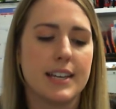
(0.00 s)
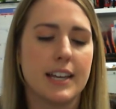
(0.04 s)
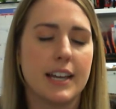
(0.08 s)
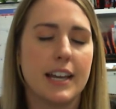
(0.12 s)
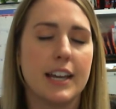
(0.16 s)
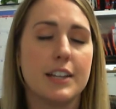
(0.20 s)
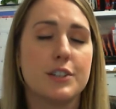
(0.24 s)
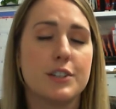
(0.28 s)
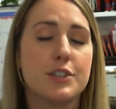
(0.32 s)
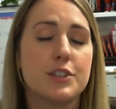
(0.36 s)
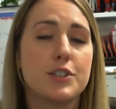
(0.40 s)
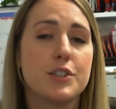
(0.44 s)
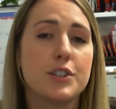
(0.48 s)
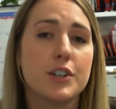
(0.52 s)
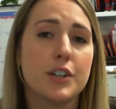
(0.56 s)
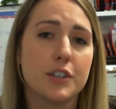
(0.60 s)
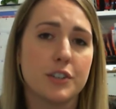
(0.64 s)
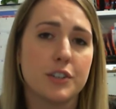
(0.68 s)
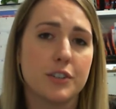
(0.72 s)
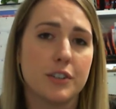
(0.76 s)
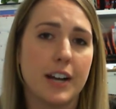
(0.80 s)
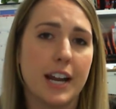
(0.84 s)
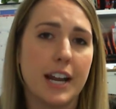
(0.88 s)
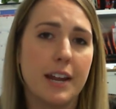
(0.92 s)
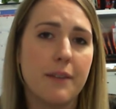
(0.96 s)
It's
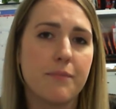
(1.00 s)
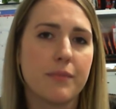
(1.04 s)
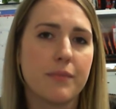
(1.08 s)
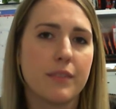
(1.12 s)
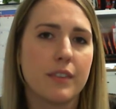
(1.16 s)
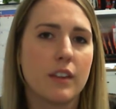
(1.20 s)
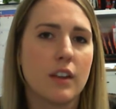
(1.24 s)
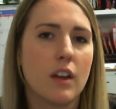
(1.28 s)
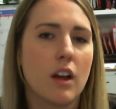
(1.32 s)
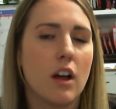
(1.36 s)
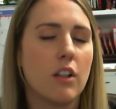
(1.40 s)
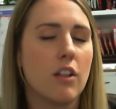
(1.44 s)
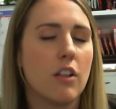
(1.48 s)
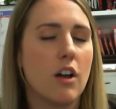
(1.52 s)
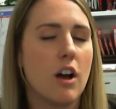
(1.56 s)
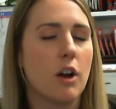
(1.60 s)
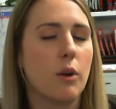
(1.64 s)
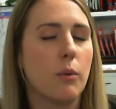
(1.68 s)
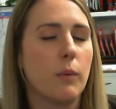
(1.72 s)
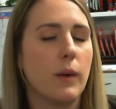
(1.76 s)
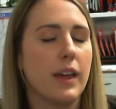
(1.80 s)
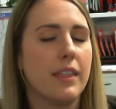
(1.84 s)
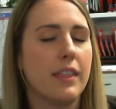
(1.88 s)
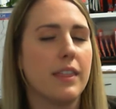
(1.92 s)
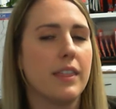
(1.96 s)
surgery along
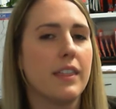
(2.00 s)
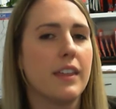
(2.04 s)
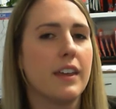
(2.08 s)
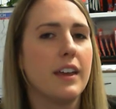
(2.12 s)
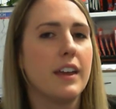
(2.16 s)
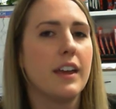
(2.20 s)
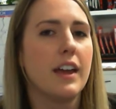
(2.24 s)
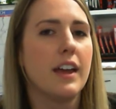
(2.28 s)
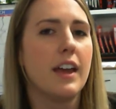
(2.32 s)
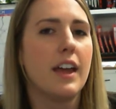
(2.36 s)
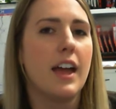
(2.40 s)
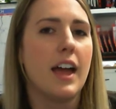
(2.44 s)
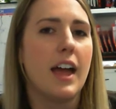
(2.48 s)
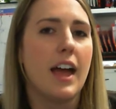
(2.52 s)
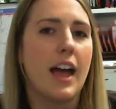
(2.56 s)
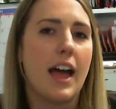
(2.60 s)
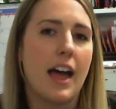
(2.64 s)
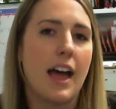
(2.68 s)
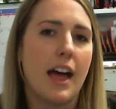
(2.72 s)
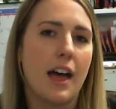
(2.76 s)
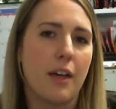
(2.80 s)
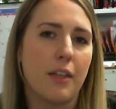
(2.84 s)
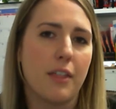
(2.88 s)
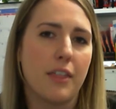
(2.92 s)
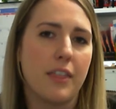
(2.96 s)
with a
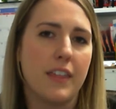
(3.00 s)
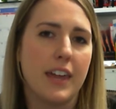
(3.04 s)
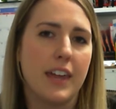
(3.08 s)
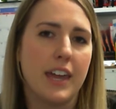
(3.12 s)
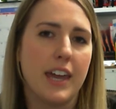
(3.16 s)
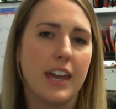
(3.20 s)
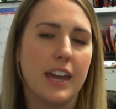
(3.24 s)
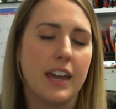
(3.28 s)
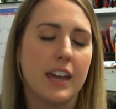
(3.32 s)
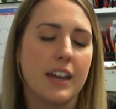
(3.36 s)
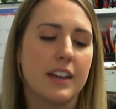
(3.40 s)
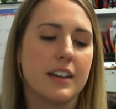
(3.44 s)
healthy